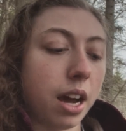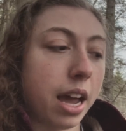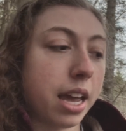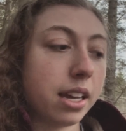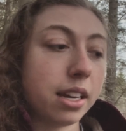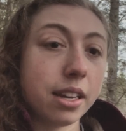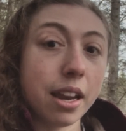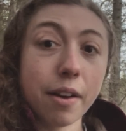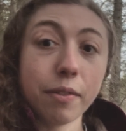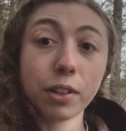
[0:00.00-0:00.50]
I
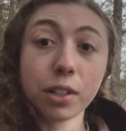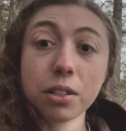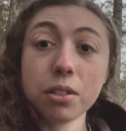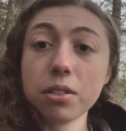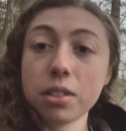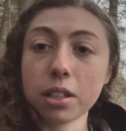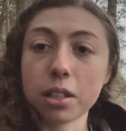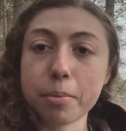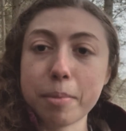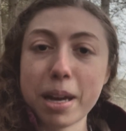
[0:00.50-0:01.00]
had never
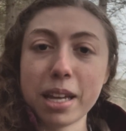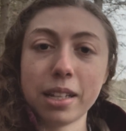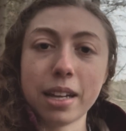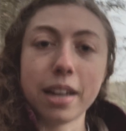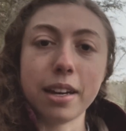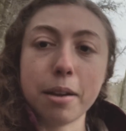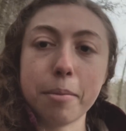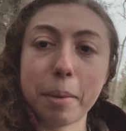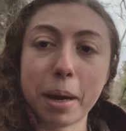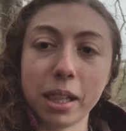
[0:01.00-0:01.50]
used a command
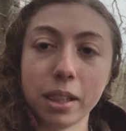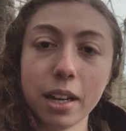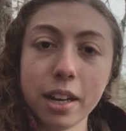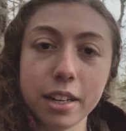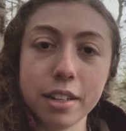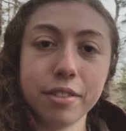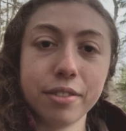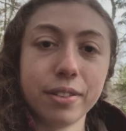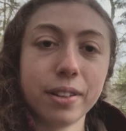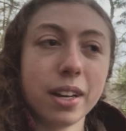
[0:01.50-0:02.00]
line in my
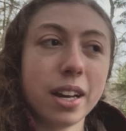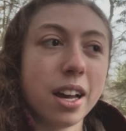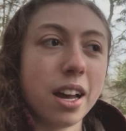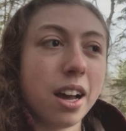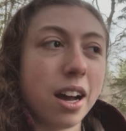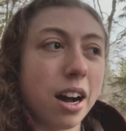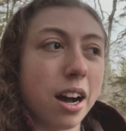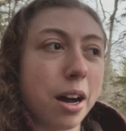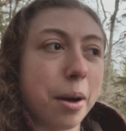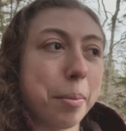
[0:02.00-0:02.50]
life.
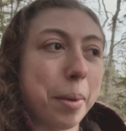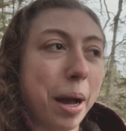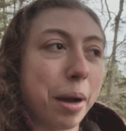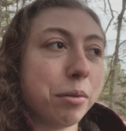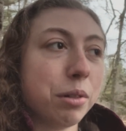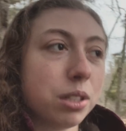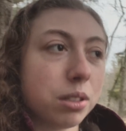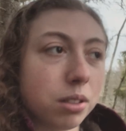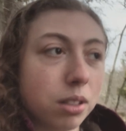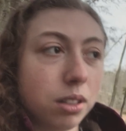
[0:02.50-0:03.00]
Um, I
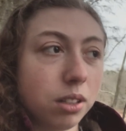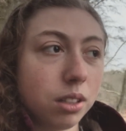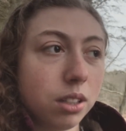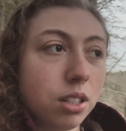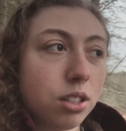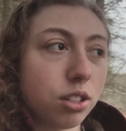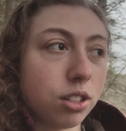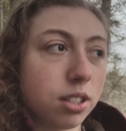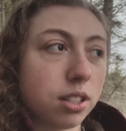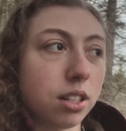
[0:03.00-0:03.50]
was
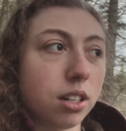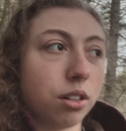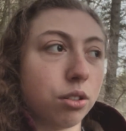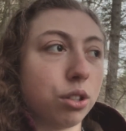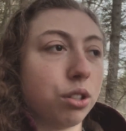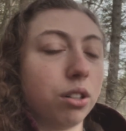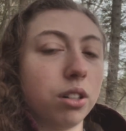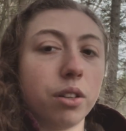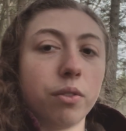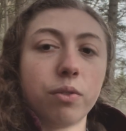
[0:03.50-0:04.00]
literally just, you know,
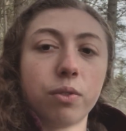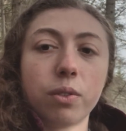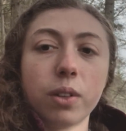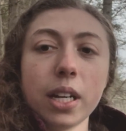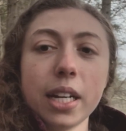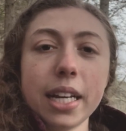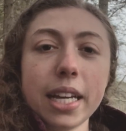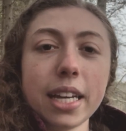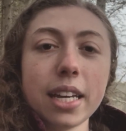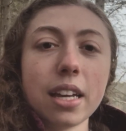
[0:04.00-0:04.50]
sort of
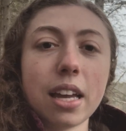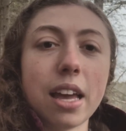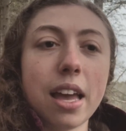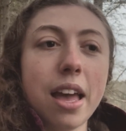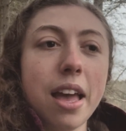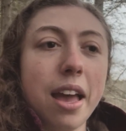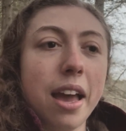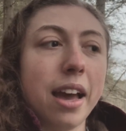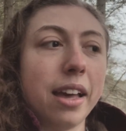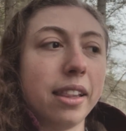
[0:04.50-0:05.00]
reading
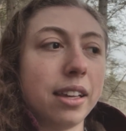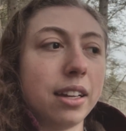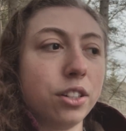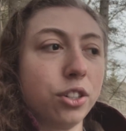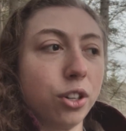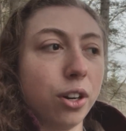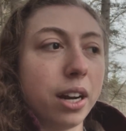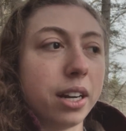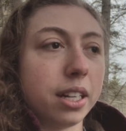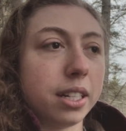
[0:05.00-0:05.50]
and then
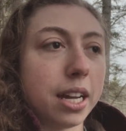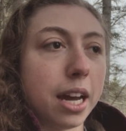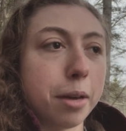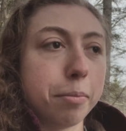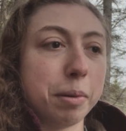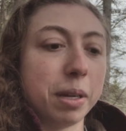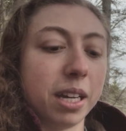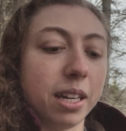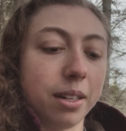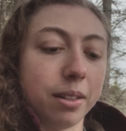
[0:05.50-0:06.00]
trying to
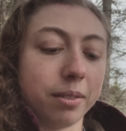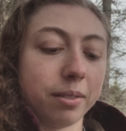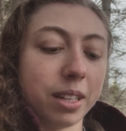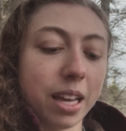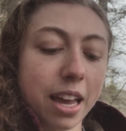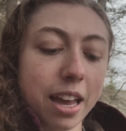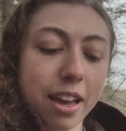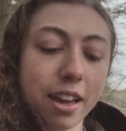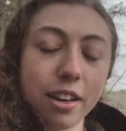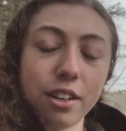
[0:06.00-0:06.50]
type it in
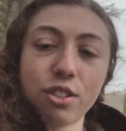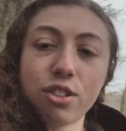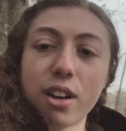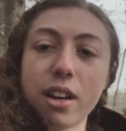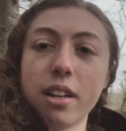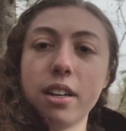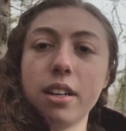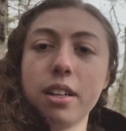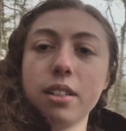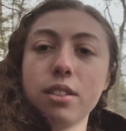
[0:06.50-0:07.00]
and
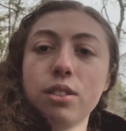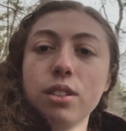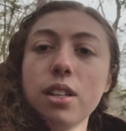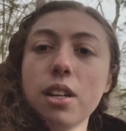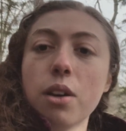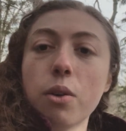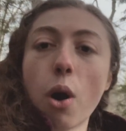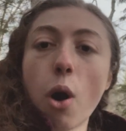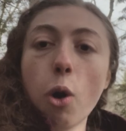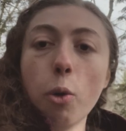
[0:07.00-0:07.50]
try to, you
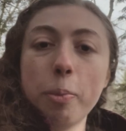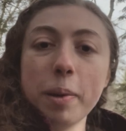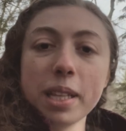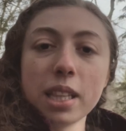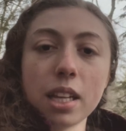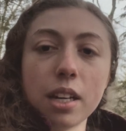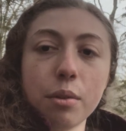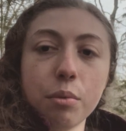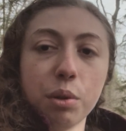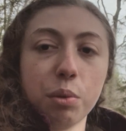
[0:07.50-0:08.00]
know, hoping
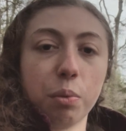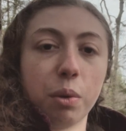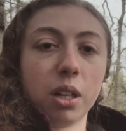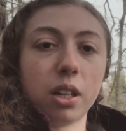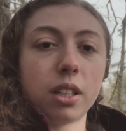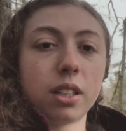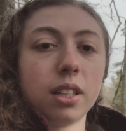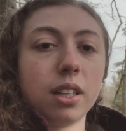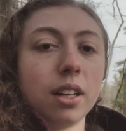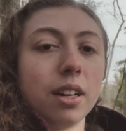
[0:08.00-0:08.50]
that it would
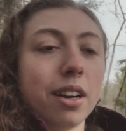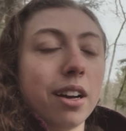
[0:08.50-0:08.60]
work.